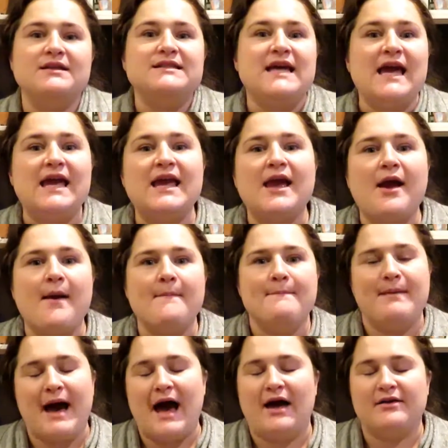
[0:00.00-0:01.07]
taking
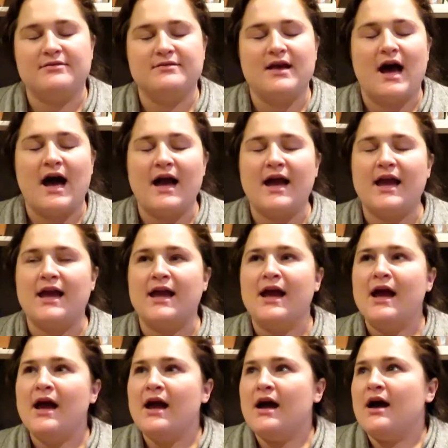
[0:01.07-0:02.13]
baths.
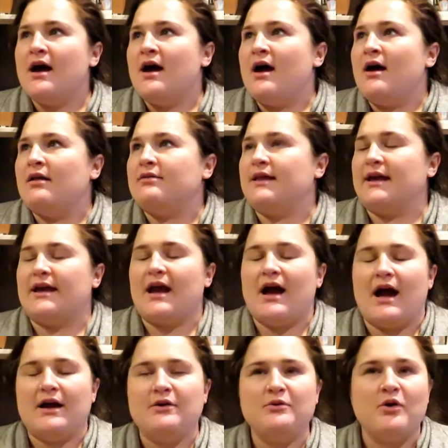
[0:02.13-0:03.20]

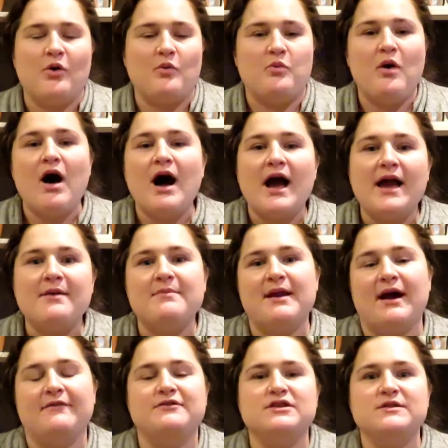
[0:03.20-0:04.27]
I don't know why,
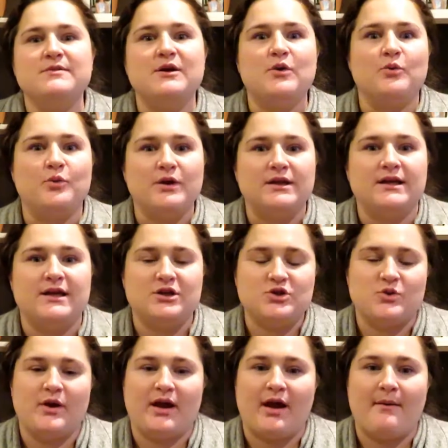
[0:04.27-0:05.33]
but I've just been really
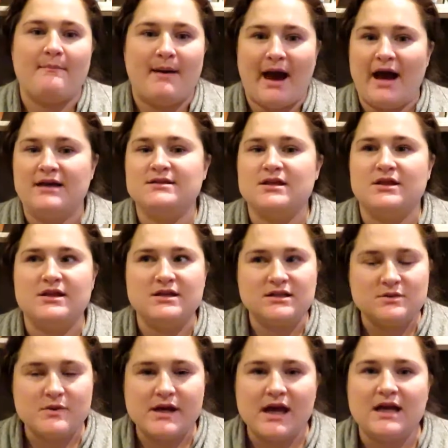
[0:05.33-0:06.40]
enjoying baths.
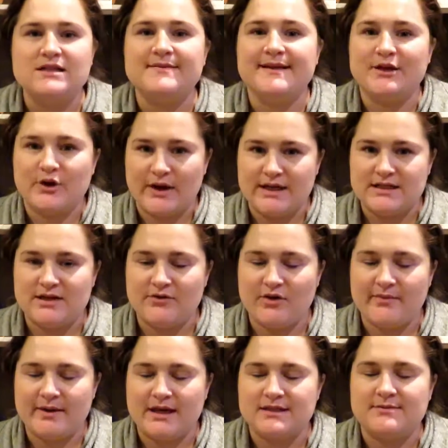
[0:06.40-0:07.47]
This week has been crazy
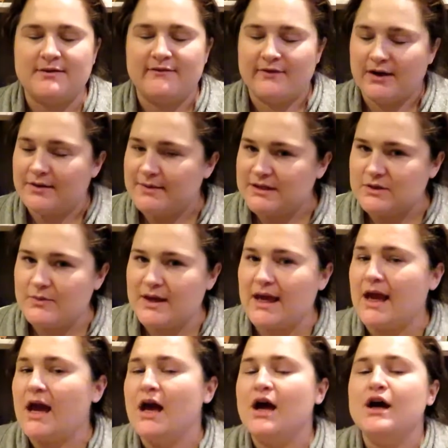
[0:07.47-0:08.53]
for me. It's been a very busy
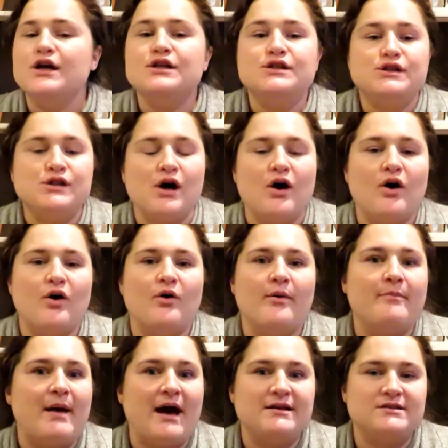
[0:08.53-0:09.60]
week,
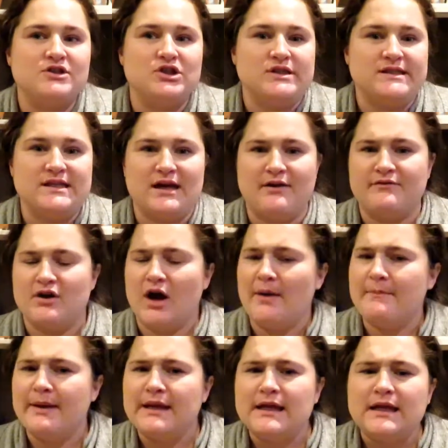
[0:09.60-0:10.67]
so baths just have
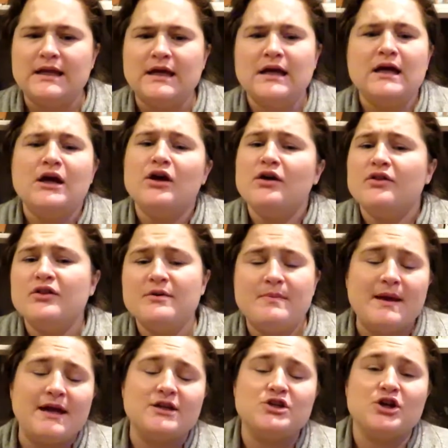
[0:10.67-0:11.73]
not been in the
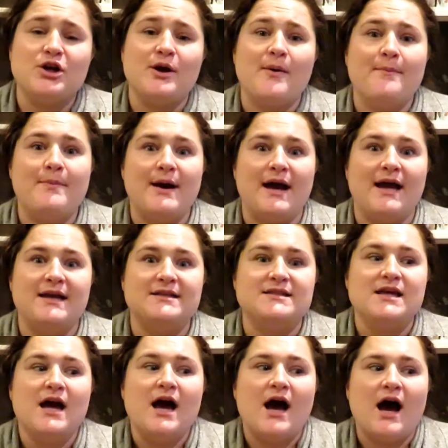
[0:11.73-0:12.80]
picture, but
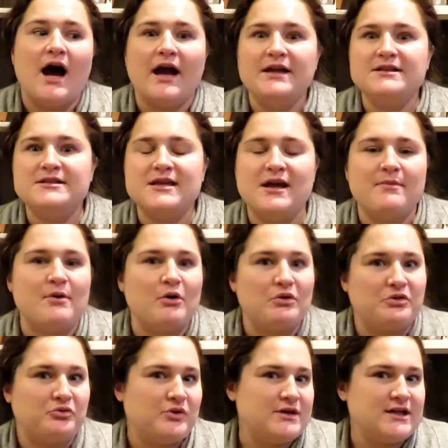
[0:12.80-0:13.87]
I'd say
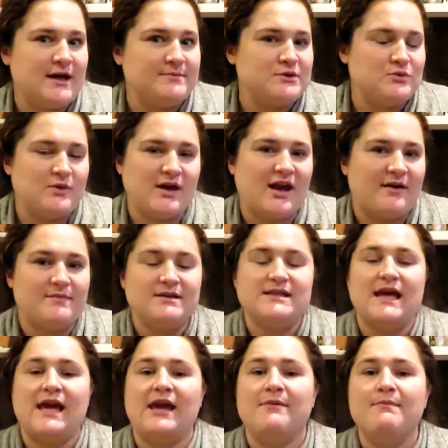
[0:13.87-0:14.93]
about 3 times a week I've been
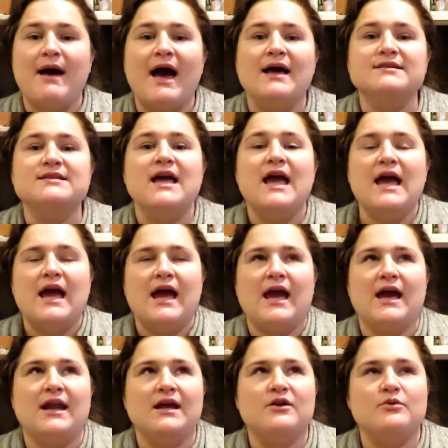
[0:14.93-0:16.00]
taking baths,
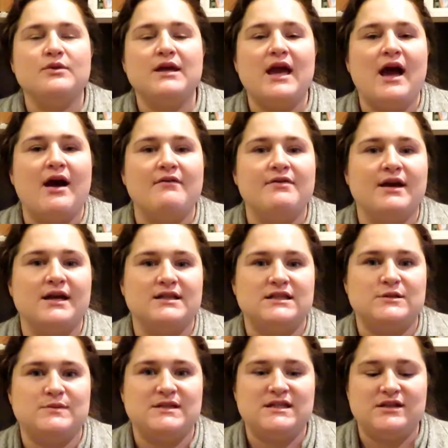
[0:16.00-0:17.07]
and I don't really have like a
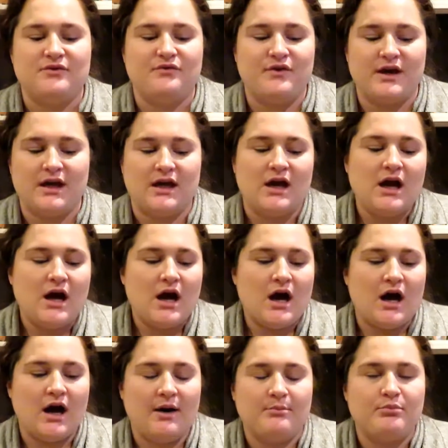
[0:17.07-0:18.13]
specific
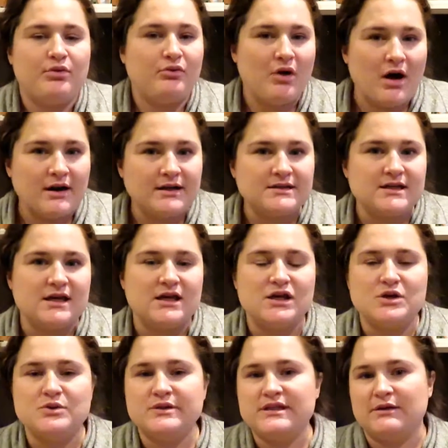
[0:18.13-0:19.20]
product I
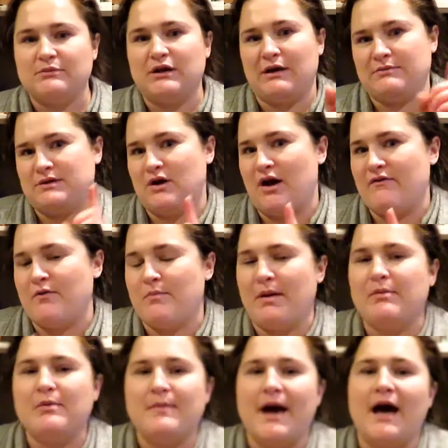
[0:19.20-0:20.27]
use. Sometimes I'll have a
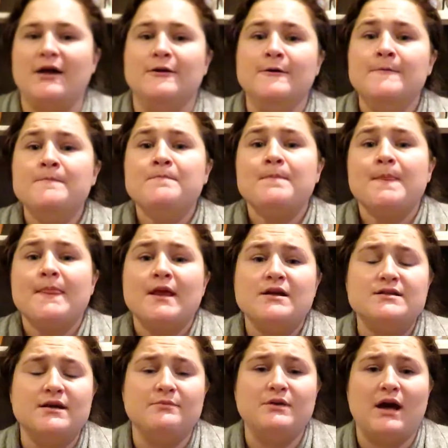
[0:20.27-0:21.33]
bubble bath.
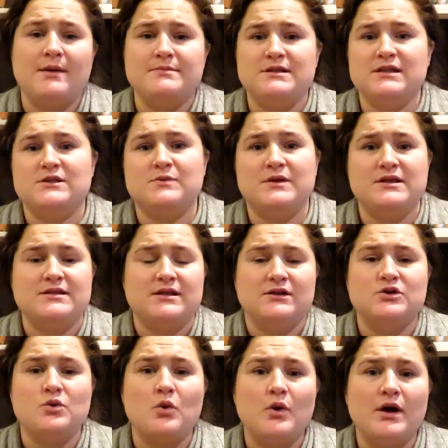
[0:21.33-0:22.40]
Sometimes it's with
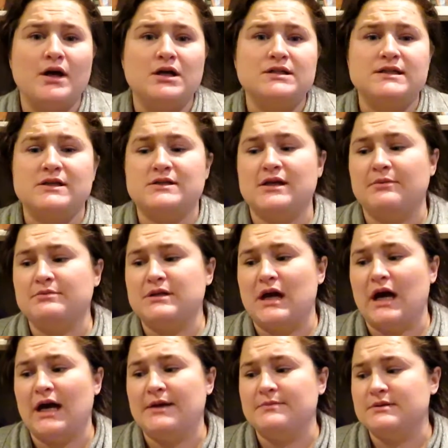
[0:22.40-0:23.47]
essential oils.
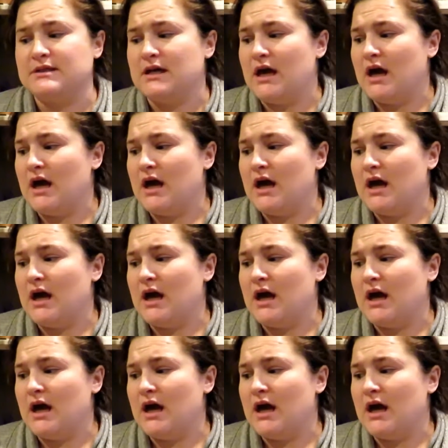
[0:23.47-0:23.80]
Sometimes,